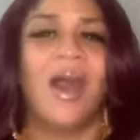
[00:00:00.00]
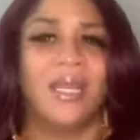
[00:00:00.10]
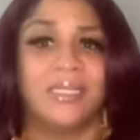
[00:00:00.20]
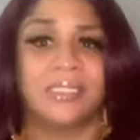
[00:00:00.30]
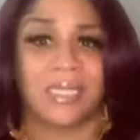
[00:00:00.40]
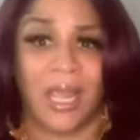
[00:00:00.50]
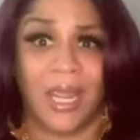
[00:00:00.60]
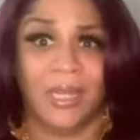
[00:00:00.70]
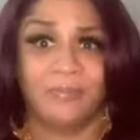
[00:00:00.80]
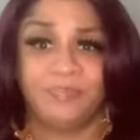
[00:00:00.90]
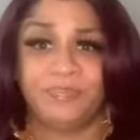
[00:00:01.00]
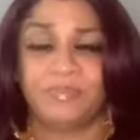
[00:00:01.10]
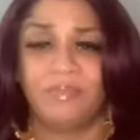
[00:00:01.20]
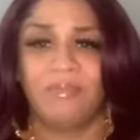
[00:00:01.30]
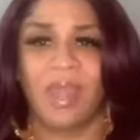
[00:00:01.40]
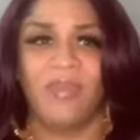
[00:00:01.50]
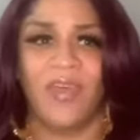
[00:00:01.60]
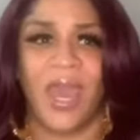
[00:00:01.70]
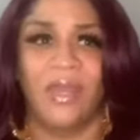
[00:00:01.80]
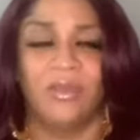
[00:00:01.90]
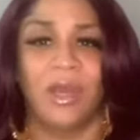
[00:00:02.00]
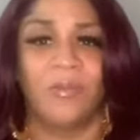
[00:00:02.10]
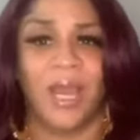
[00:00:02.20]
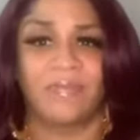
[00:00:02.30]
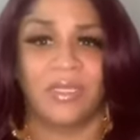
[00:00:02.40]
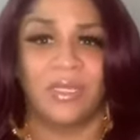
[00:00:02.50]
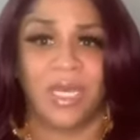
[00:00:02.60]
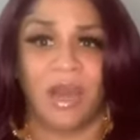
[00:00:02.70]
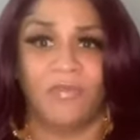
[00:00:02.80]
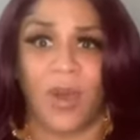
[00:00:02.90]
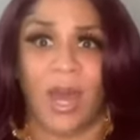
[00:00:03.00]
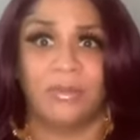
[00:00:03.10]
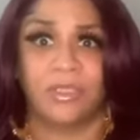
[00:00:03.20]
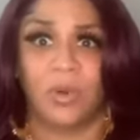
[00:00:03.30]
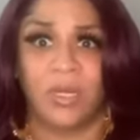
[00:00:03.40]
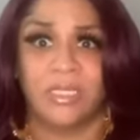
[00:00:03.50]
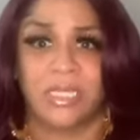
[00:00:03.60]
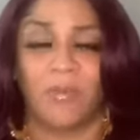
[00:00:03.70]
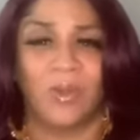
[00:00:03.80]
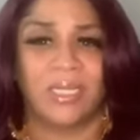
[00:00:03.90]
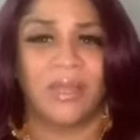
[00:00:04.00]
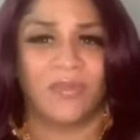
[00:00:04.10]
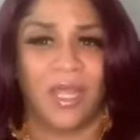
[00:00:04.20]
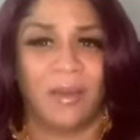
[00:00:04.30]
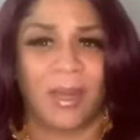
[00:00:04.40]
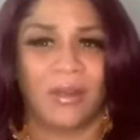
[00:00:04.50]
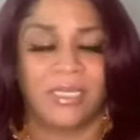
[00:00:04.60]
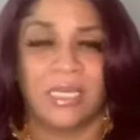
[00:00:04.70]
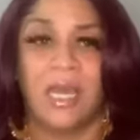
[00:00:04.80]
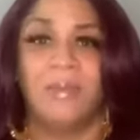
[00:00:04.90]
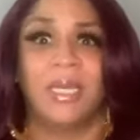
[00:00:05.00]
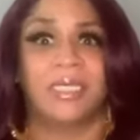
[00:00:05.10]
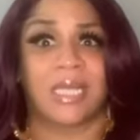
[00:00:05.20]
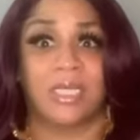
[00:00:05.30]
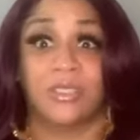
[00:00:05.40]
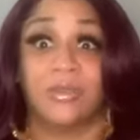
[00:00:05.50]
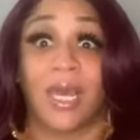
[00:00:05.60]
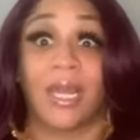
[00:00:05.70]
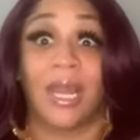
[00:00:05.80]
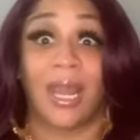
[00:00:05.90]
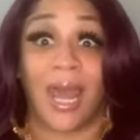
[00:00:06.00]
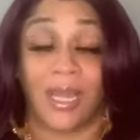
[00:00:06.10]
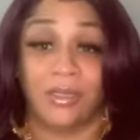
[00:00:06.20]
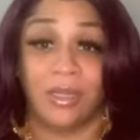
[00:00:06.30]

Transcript: understand that, you know, we have to look out for our daughters and what they think about us, because I do that a lot.